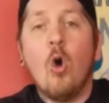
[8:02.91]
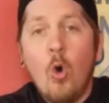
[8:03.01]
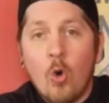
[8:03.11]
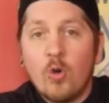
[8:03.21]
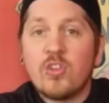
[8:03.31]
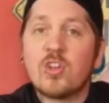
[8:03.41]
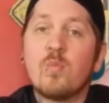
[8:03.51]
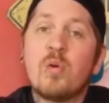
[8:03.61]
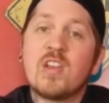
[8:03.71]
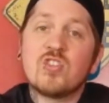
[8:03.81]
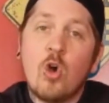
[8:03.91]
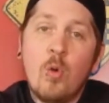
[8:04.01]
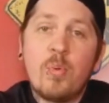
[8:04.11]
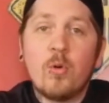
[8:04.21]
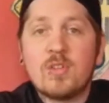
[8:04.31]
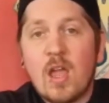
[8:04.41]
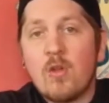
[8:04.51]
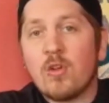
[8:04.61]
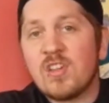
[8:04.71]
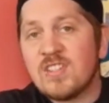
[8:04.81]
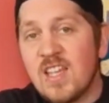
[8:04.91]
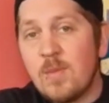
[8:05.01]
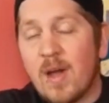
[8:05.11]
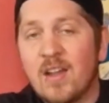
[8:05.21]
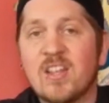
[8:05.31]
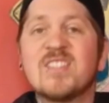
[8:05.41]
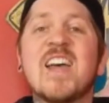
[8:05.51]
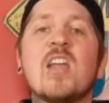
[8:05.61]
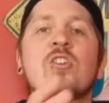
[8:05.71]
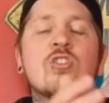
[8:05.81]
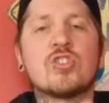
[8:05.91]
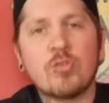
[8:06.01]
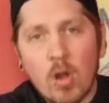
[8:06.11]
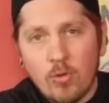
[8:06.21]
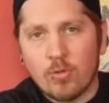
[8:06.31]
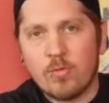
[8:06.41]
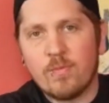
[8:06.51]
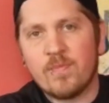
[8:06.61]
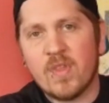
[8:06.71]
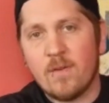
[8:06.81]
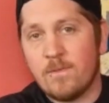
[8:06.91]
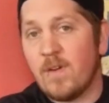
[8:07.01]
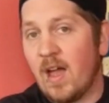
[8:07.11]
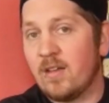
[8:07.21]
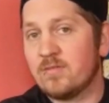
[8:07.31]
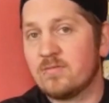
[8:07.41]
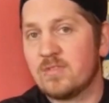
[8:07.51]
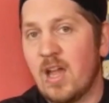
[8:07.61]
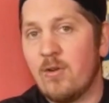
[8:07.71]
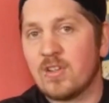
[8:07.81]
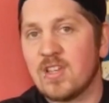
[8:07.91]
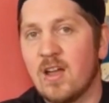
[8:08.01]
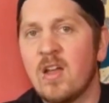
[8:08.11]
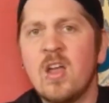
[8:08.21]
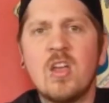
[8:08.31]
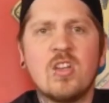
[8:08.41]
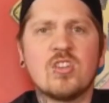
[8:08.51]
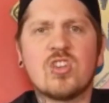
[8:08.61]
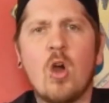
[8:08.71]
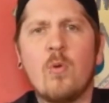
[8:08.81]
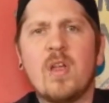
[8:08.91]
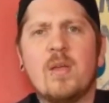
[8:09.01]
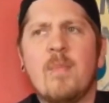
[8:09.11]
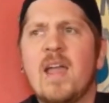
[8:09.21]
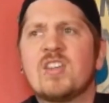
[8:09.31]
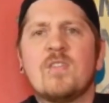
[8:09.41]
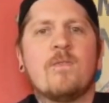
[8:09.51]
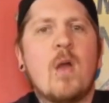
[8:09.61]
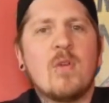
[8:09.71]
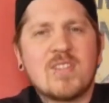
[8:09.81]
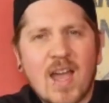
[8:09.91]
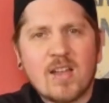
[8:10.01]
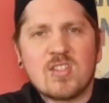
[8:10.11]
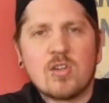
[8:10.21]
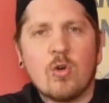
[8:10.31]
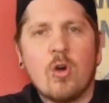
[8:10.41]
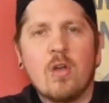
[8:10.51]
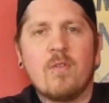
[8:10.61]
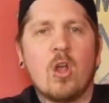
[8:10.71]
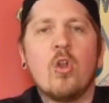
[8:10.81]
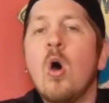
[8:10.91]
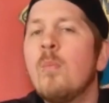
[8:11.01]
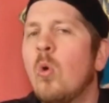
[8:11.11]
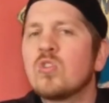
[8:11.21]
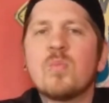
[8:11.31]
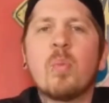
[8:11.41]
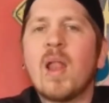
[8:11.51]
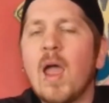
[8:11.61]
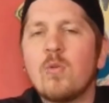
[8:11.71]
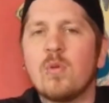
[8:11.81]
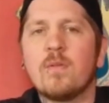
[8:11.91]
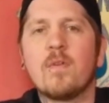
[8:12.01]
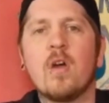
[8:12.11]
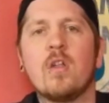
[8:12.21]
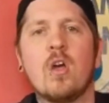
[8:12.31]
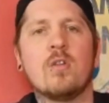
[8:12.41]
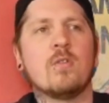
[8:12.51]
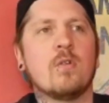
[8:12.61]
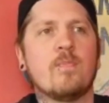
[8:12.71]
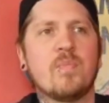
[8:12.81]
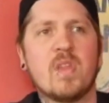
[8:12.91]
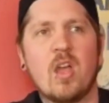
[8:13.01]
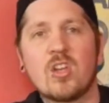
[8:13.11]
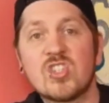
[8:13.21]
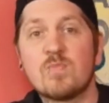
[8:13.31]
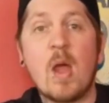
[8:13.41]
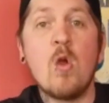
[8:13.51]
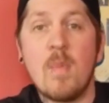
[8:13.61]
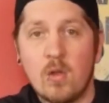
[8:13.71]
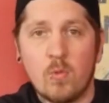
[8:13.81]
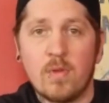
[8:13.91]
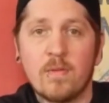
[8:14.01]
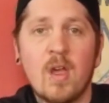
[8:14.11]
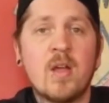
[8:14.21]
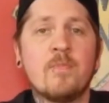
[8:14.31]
Or you can press up or down on your D-pad and take control of that character. So it makes it very tactical and a lot more to play with and experiment with.